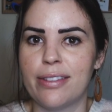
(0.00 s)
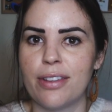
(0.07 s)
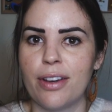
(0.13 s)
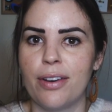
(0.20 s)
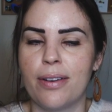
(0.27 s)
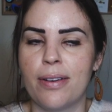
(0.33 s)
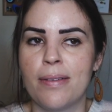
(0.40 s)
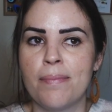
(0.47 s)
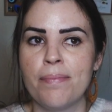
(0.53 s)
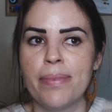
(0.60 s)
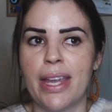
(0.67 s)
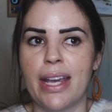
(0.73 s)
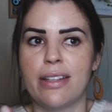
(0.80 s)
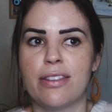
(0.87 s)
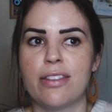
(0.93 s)
So
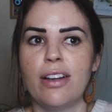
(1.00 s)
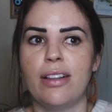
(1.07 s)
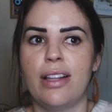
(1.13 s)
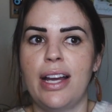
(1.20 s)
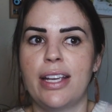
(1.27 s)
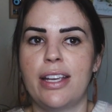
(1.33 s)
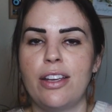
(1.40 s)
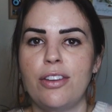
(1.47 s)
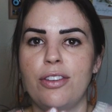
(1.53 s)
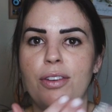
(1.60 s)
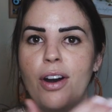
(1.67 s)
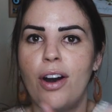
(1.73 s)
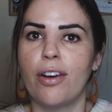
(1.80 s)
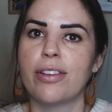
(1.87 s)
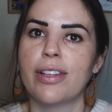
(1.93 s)
it's not like
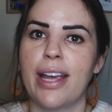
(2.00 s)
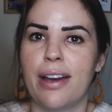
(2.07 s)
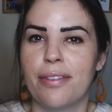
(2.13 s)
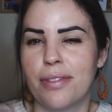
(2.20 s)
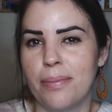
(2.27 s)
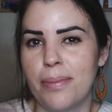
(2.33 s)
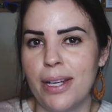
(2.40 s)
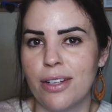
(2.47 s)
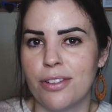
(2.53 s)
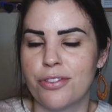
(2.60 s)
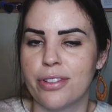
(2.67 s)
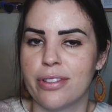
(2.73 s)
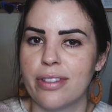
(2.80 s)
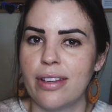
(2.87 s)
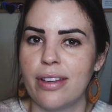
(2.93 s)
you only have to be
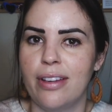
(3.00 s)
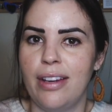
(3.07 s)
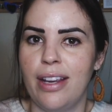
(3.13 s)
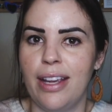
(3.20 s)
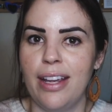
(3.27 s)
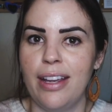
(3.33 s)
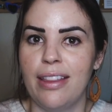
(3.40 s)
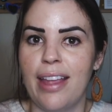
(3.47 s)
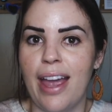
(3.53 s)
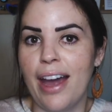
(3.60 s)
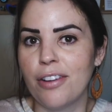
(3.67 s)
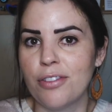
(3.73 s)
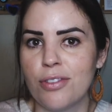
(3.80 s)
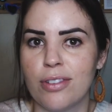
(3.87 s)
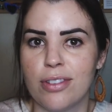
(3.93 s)
interested in the
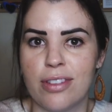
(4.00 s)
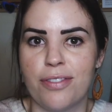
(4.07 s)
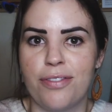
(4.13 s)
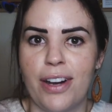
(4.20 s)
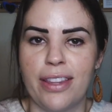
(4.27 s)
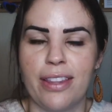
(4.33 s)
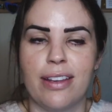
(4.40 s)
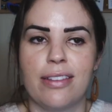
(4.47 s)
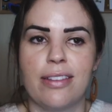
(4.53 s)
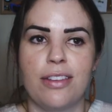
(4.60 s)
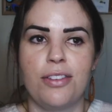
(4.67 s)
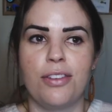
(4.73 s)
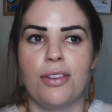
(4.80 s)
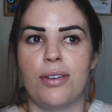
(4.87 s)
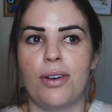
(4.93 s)
outdoors to find things to
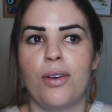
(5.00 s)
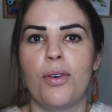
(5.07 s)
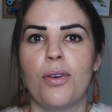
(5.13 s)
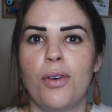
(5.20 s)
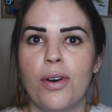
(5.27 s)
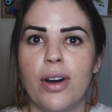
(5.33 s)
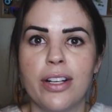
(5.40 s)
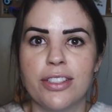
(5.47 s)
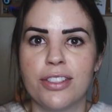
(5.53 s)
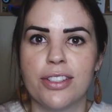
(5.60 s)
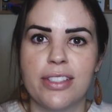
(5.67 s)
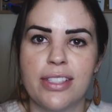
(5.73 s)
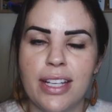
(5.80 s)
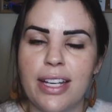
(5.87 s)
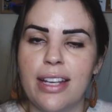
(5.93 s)
do, or
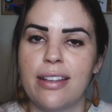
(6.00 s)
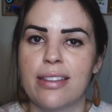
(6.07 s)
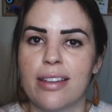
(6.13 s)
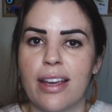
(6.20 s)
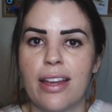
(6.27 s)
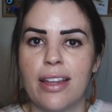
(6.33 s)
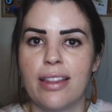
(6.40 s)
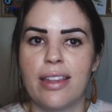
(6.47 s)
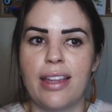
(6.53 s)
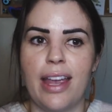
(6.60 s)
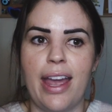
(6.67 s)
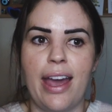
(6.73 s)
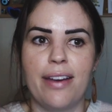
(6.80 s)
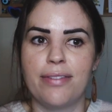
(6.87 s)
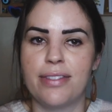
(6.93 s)
just cities. Like, they
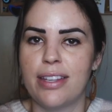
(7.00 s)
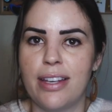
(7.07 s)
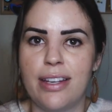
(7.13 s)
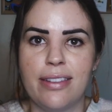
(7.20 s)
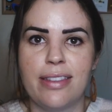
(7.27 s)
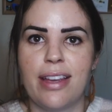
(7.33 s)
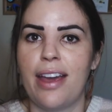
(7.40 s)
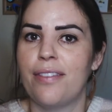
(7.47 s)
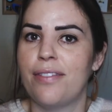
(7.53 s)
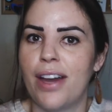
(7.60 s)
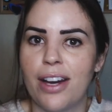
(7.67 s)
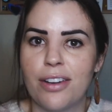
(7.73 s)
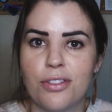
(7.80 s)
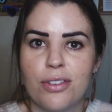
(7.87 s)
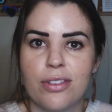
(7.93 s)
have cities, they have
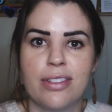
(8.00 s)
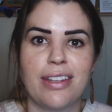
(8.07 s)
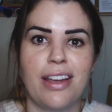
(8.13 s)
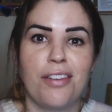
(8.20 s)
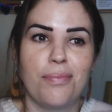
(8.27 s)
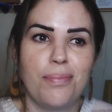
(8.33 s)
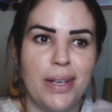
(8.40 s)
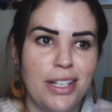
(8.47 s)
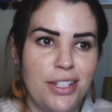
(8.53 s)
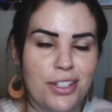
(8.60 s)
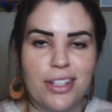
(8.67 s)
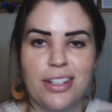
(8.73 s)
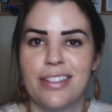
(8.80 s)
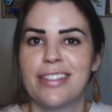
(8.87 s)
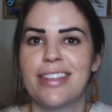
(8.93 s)
outdoors, they have
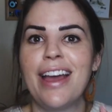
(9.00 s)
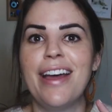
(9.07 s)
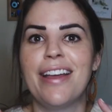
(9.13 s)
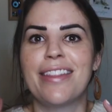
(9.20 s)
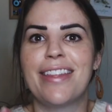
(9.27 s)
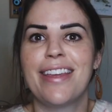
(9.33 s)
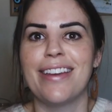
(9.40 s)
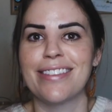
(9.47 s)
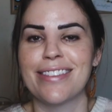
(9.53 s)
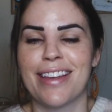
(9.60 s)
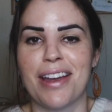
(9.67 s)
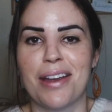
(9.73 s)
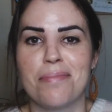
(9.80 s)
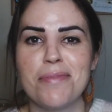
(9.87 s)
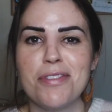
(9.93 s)
beaches, there's
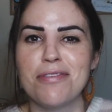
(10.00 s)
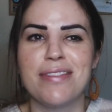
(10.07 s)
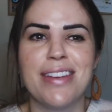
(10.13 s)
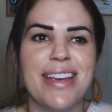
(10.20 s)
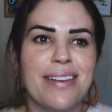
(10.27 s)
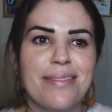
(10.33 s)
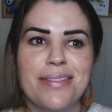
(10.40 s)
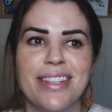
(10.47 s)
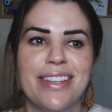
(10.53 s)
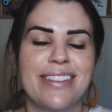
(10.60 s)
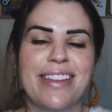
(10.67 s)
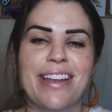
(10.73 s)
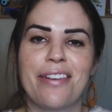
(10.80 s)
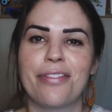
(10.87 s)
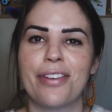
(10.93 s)
like museums and
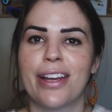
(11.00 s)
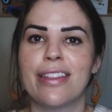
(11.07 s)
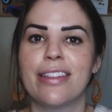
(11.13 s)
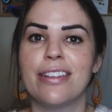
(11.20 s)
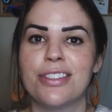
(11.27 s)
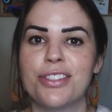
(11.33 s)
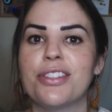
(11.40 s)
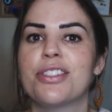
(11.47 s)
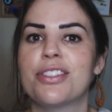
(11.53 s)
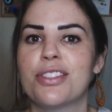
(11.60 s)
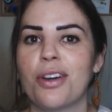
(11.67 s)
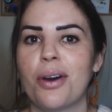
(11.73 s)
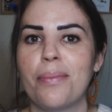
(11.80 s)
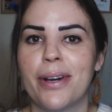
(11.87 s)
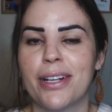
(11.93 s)
stuff. Like, there's just
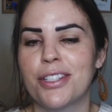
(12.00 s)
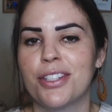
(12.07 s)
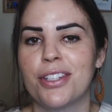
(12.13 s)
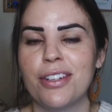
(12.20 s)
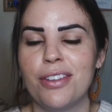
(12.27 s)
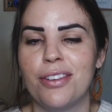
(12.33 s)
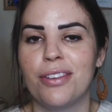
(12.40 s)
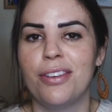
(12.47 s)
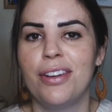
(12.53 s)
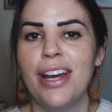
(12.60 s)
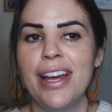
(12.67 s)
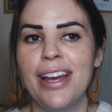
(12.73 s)
so much to do.